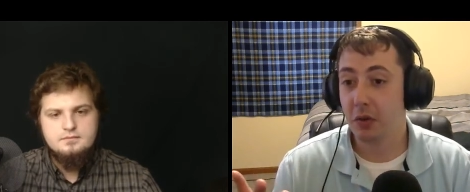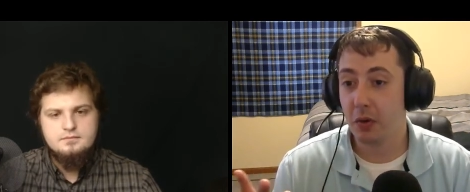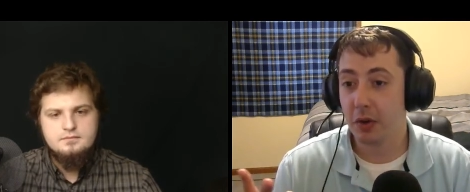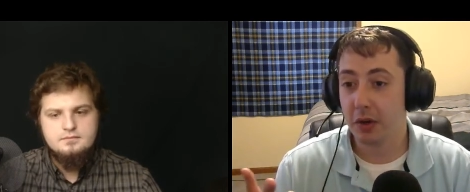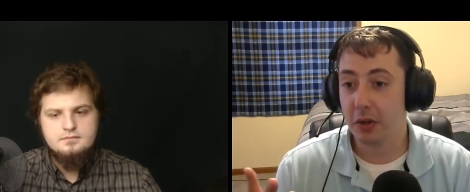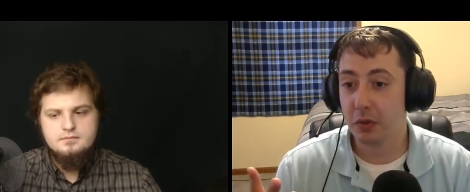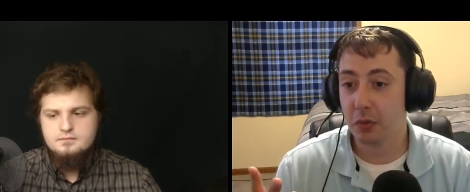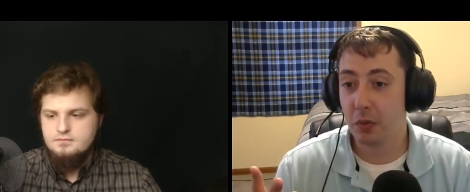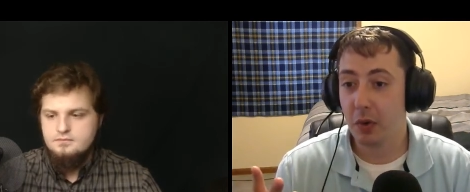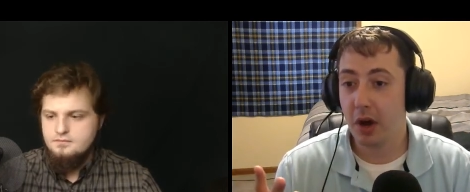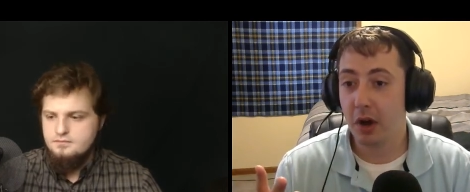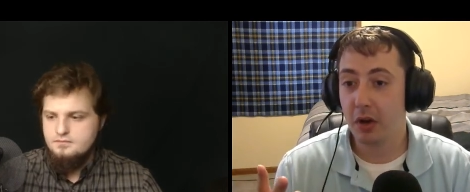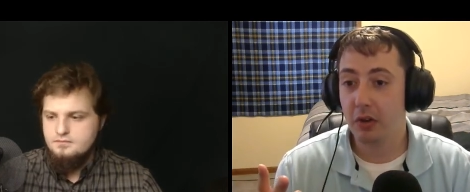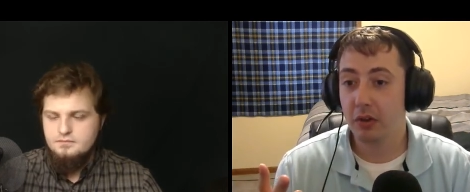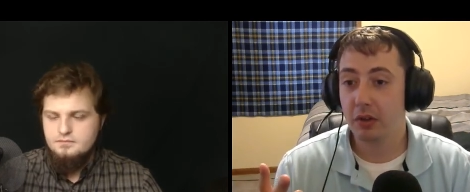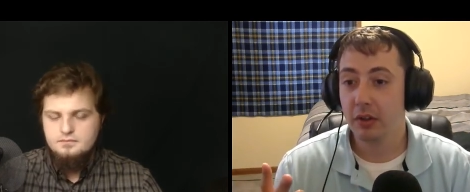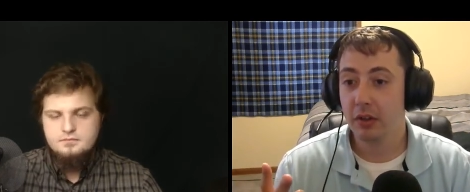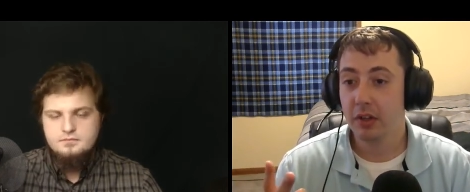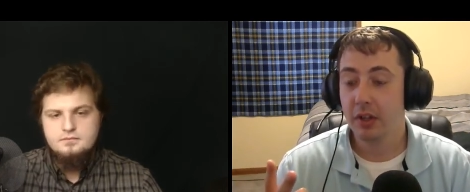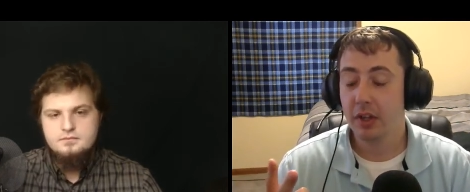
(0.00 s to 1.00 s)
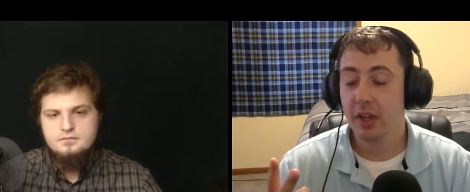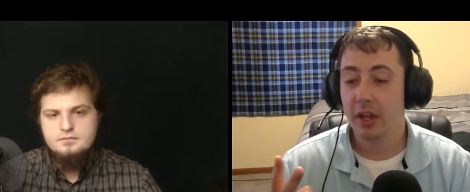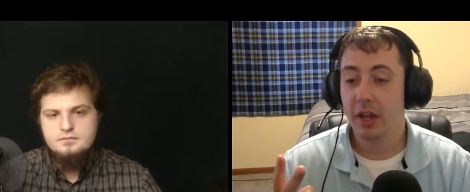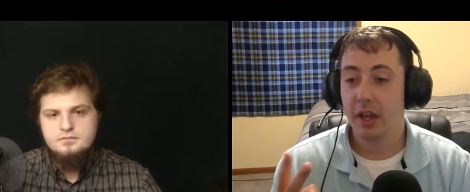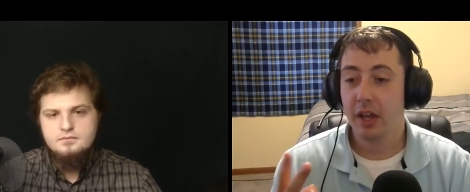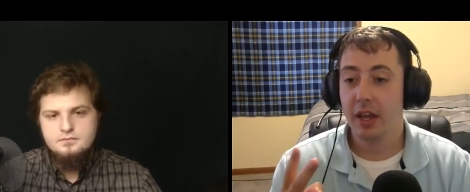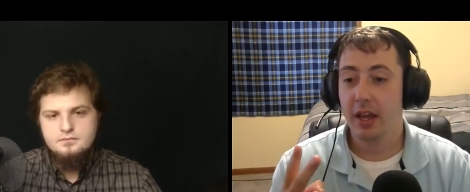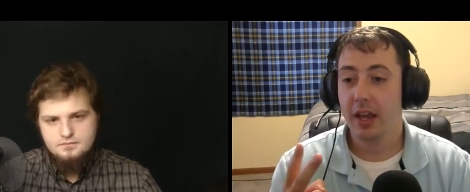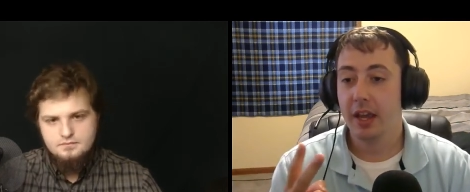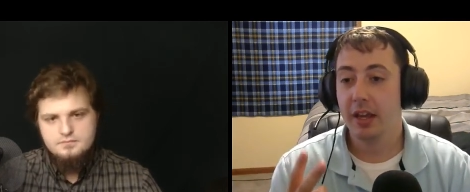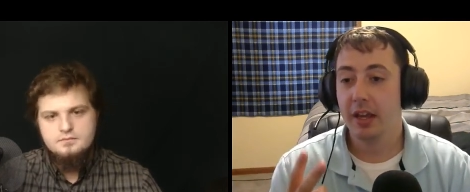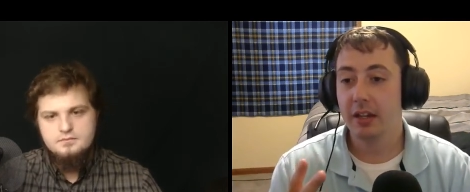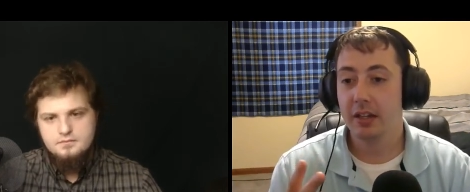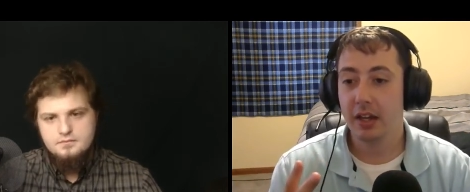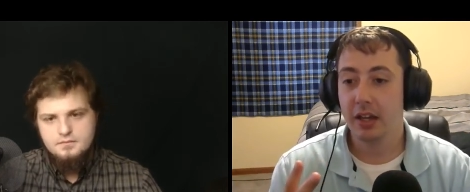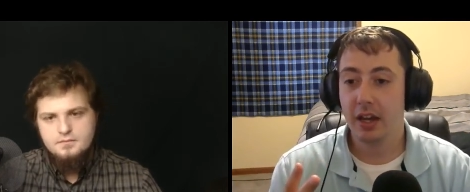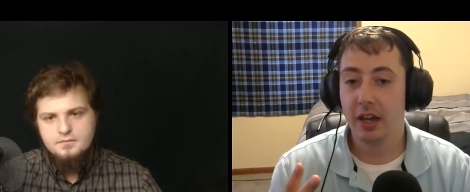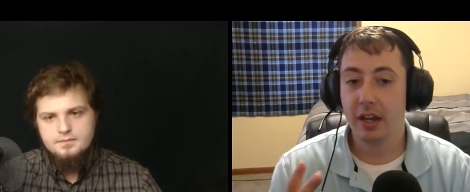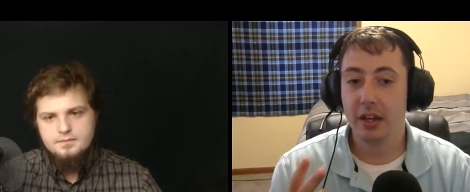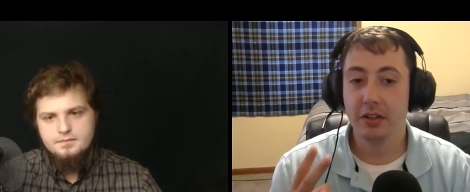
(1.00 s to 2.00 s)
Speaker 1: as well. And
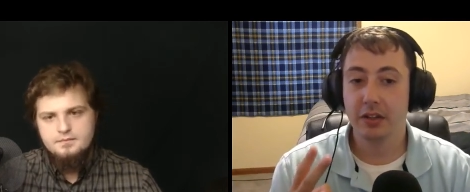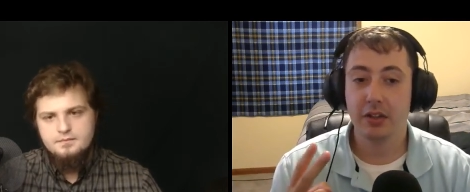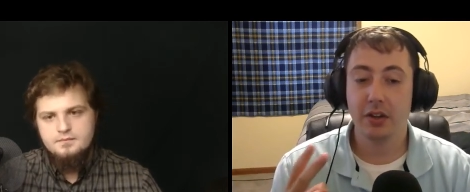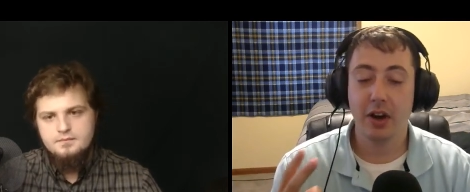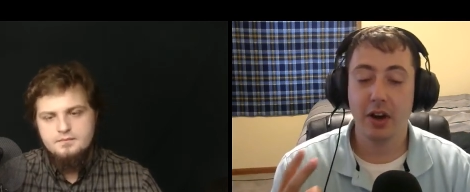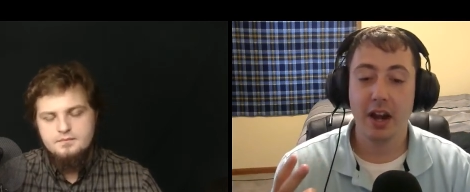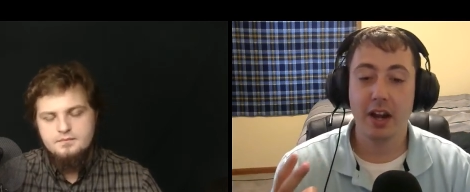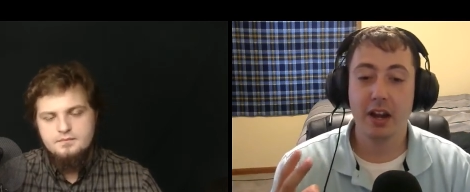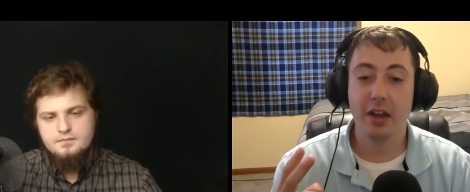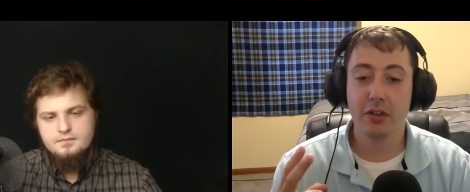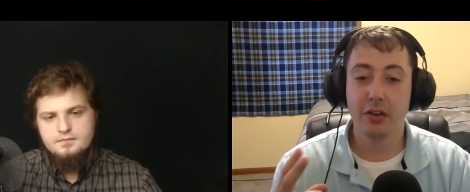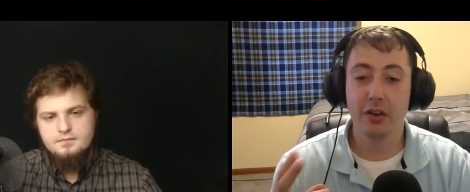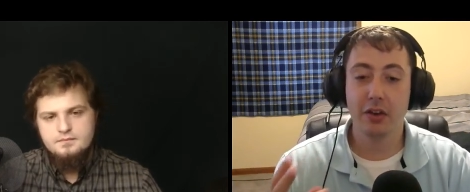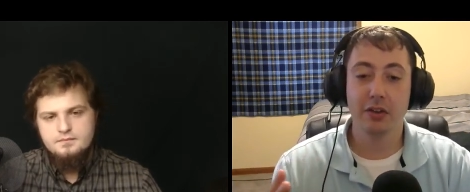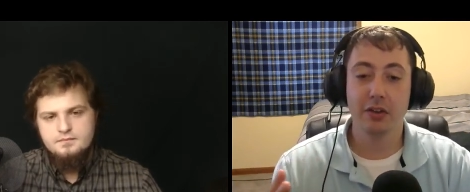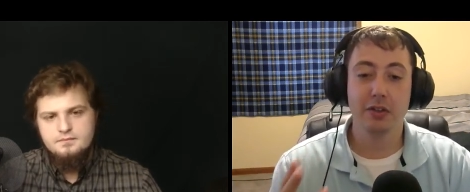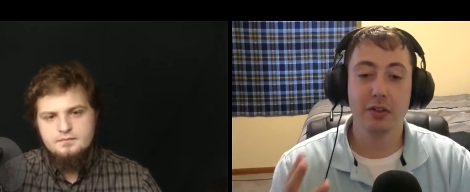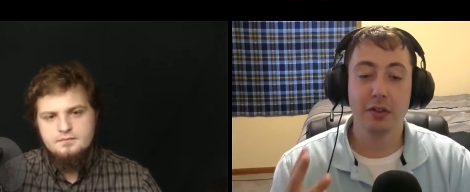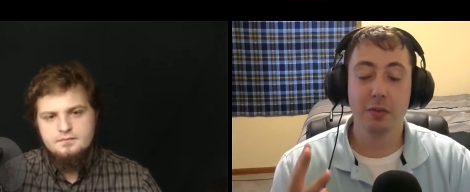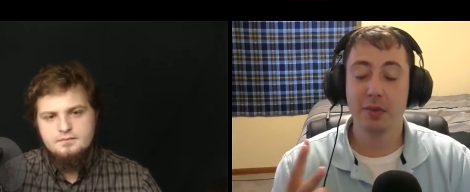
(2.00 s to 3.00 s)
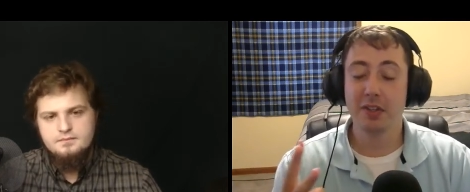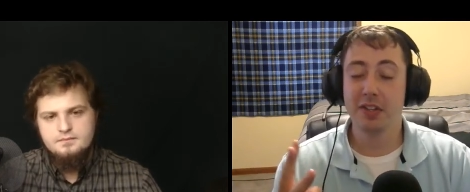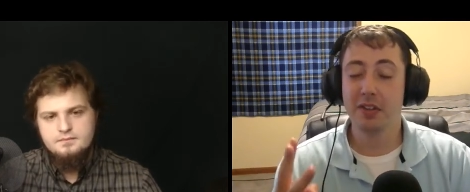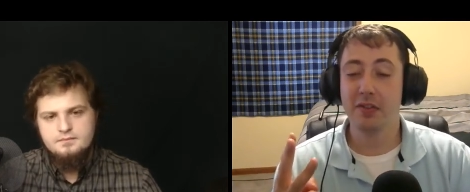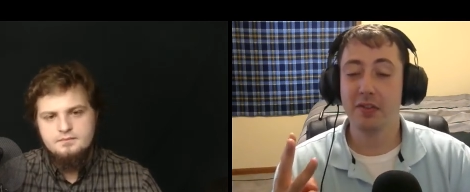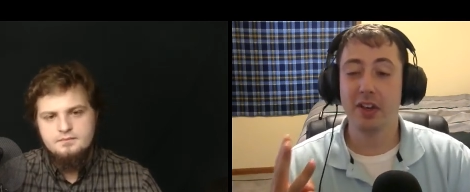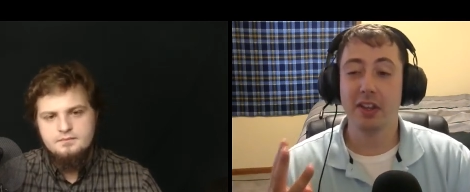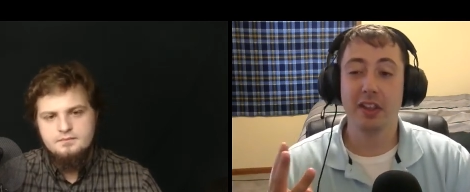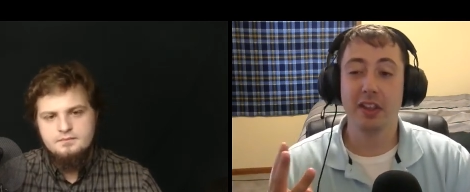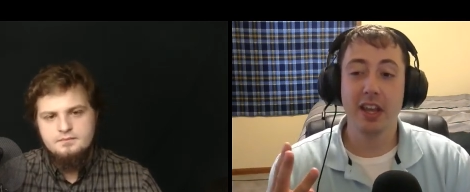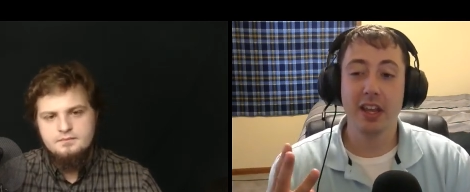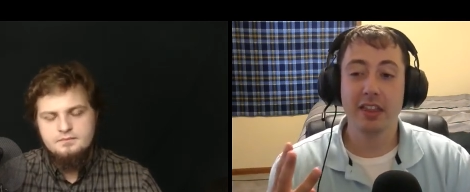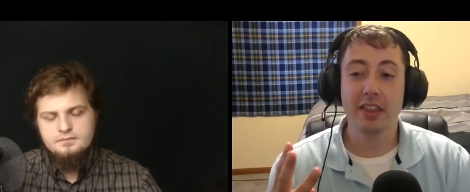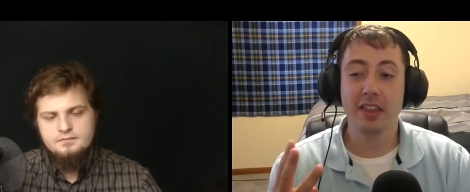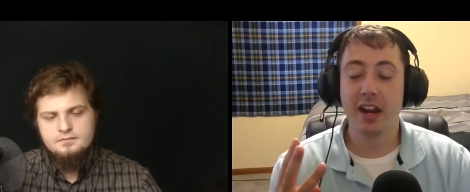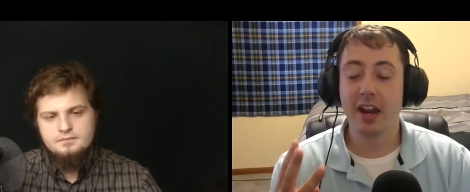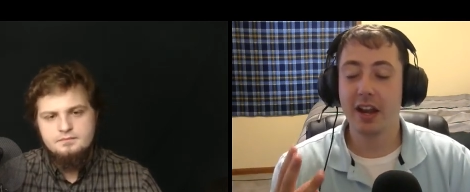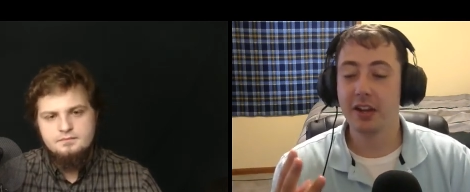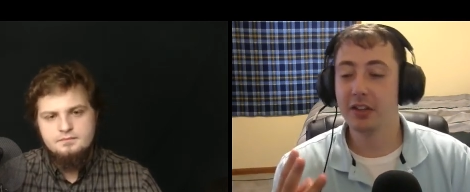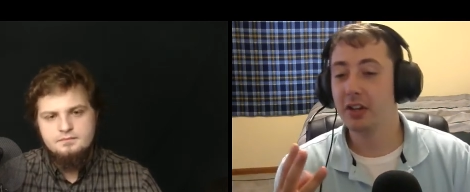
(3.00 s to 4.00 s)
uh, is there any other specific link that I should